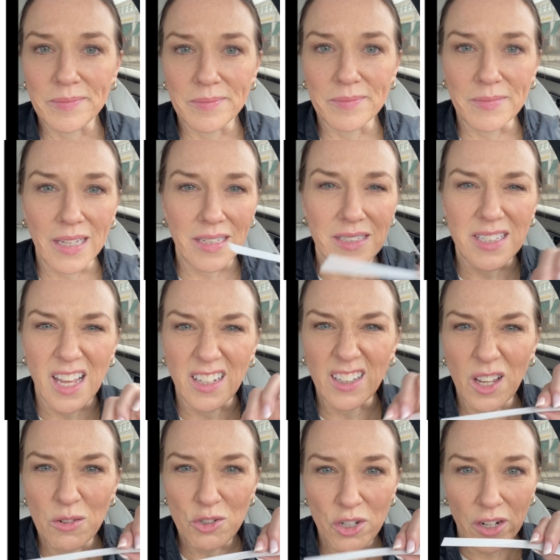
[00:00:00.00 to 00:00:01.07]
like sun
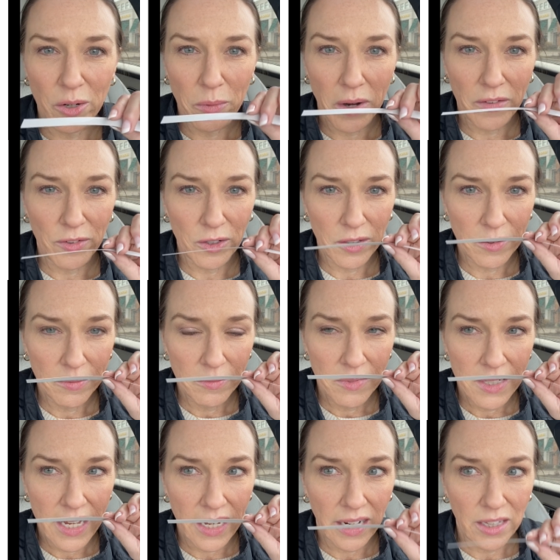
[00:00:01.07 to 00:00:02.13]
lotion or whatever,
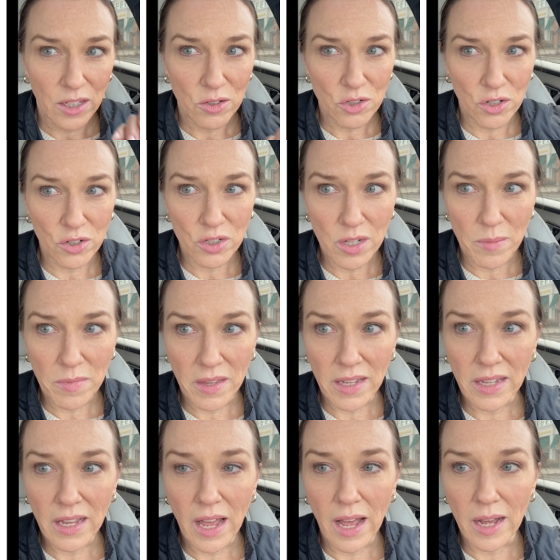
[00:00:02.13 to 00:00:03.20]
tanning lotion or
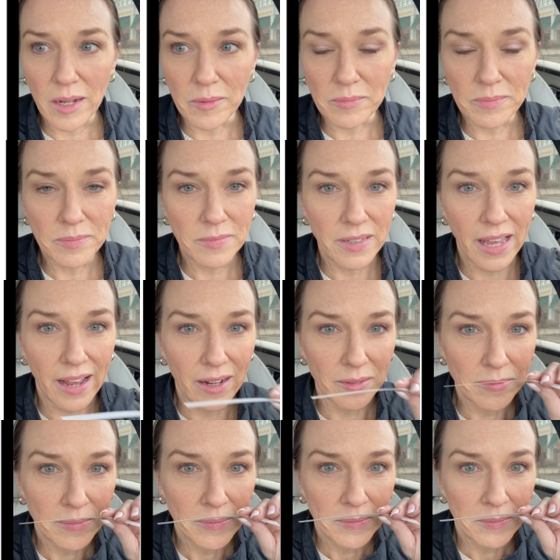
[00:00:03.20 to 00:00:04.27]
something. Um, yeah,
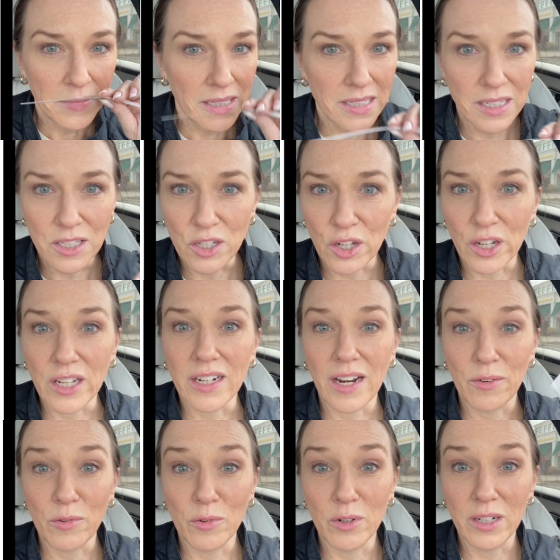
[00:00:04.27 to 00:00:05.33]
this is good. I
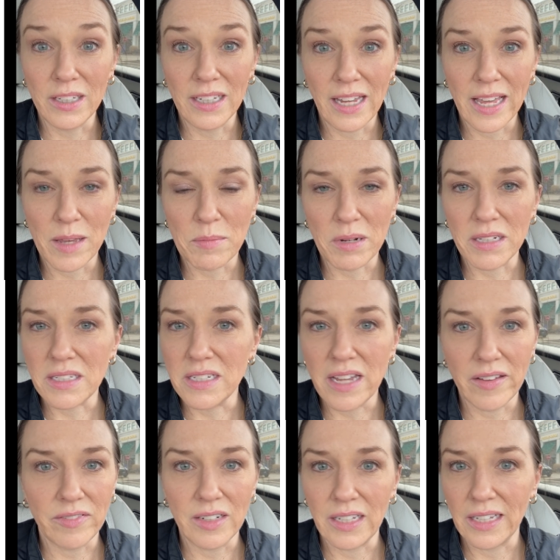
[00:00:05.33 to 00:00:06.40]
really like it, but it's
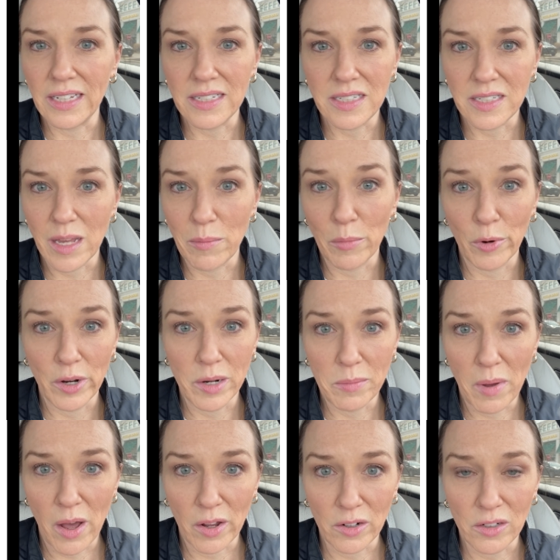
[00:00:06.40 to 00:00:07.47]
definitely summer in a
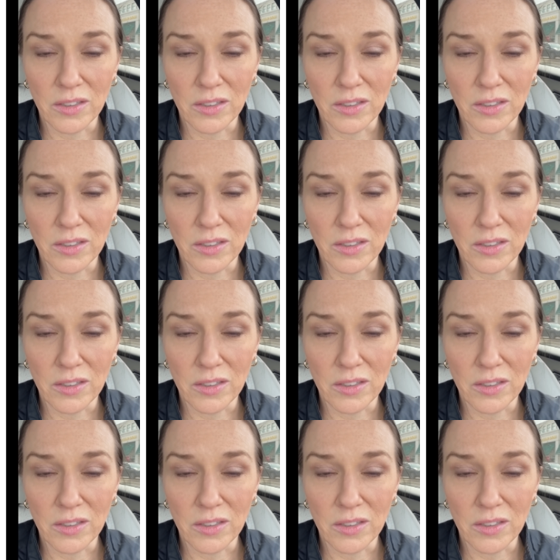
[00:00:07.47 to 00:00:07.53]
bottle,